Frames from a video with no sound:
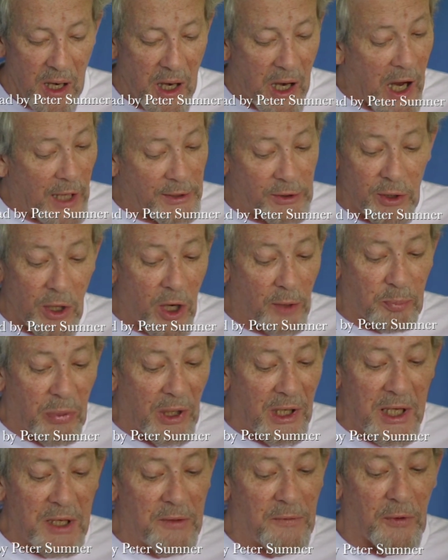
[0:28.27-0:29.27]
I did not
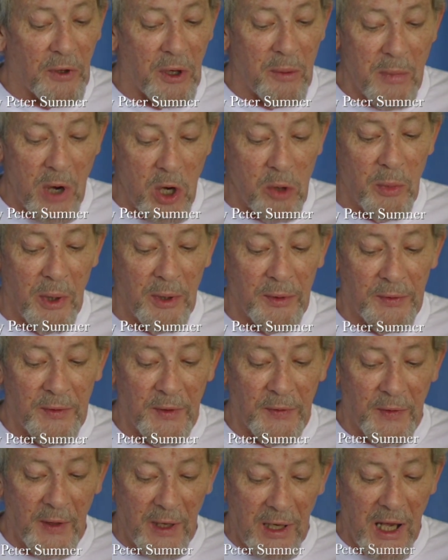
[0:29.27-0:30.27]
believe for a moment
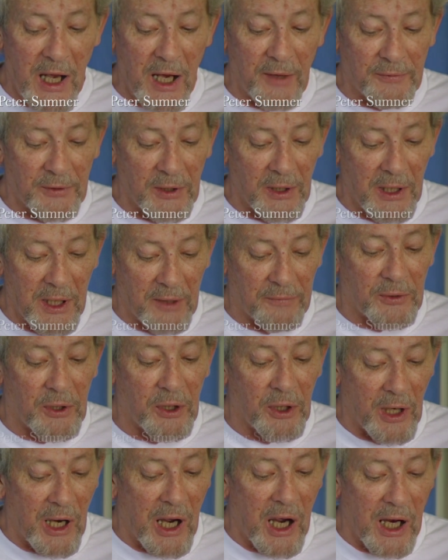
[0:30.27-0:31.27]
that the laughter left
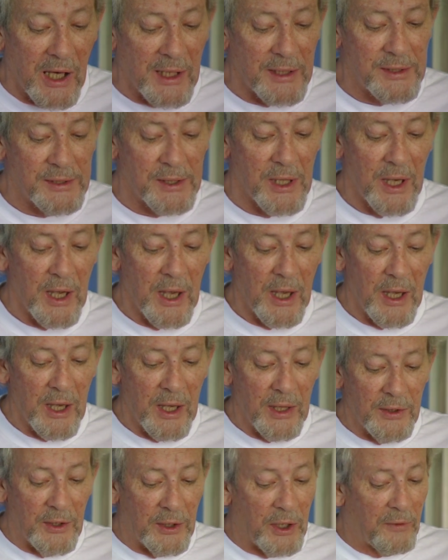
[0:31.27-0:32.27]
her eyes,
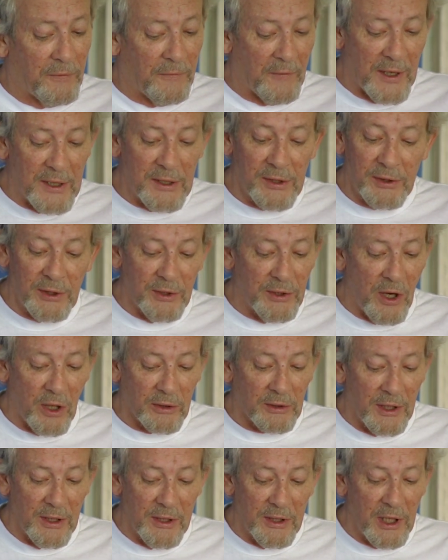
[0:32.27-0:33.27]
that her face did
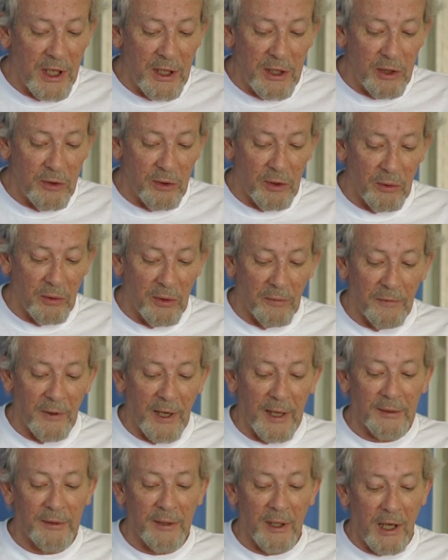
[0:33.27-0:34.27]
not continue to
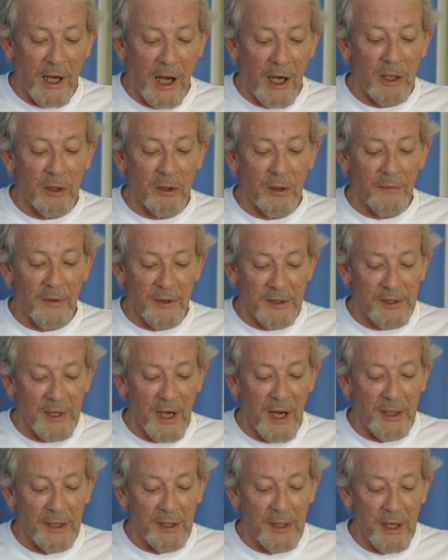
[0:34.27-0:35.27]
reflect the colour of the
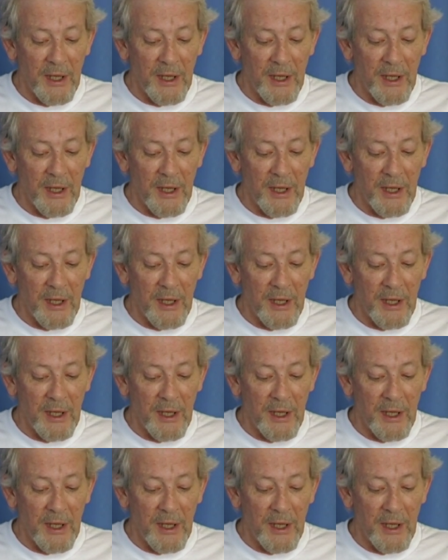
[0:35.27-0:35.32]
sun,